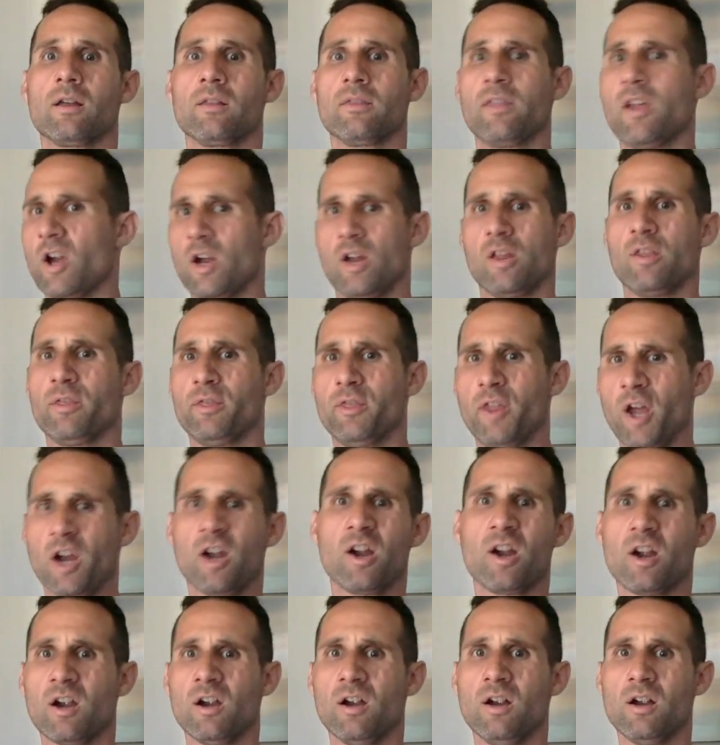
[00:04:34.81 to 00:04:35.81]
There
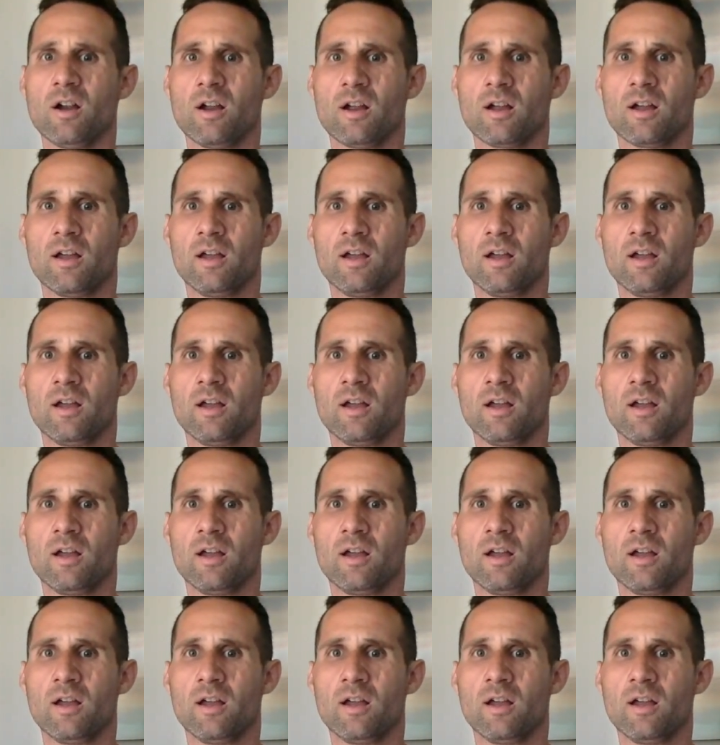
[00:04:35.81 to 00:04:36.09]
there